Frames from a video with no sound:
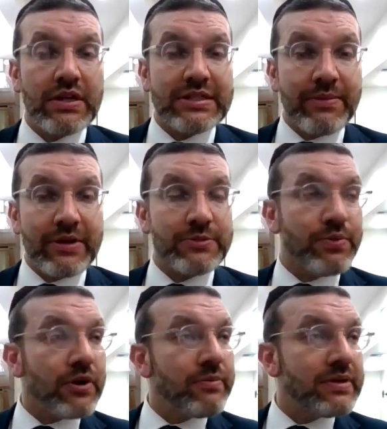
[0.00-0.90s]
Simchas
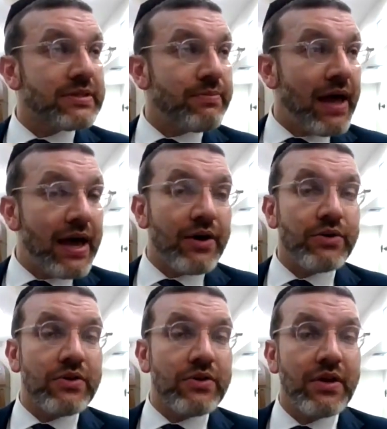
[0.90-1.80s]
Purim is
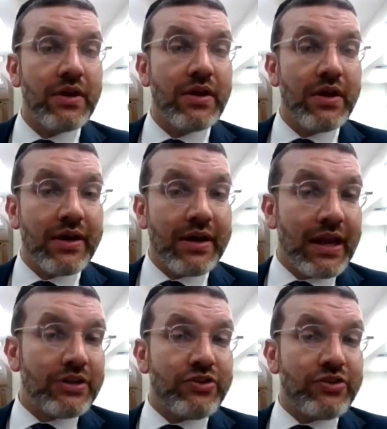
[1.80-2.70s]
about
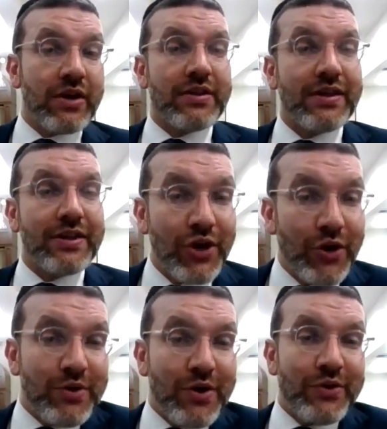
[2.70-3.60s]
getting drunk till you
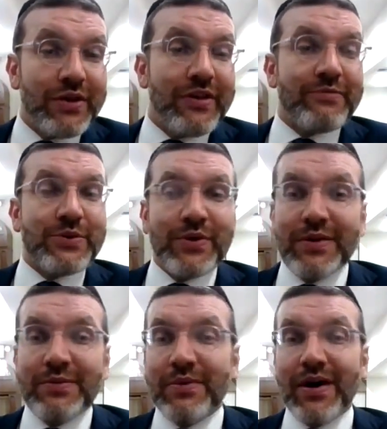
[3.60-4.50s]
don't know the difference between
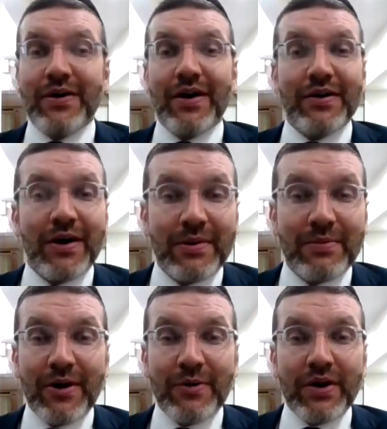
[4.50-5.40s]
Arham and
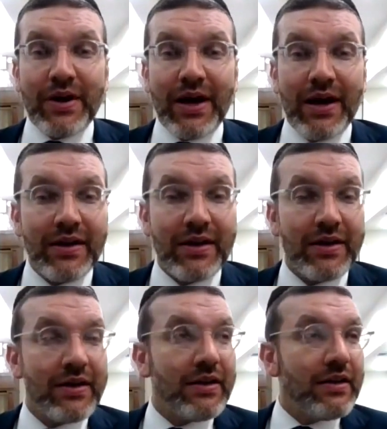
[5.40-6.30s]
Baruch Mordechai.
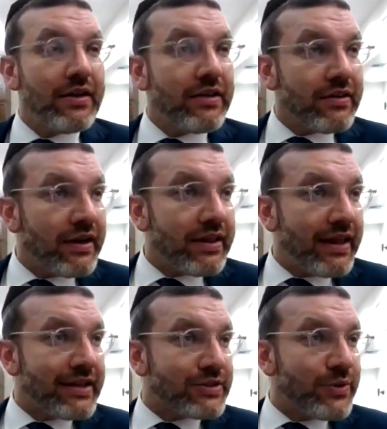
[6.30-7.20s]

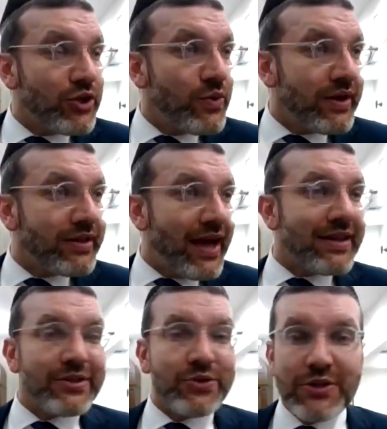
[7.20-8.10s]
That's what we do at
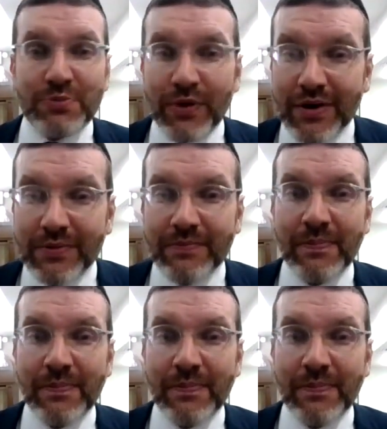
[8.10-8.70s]
Sudas Purim.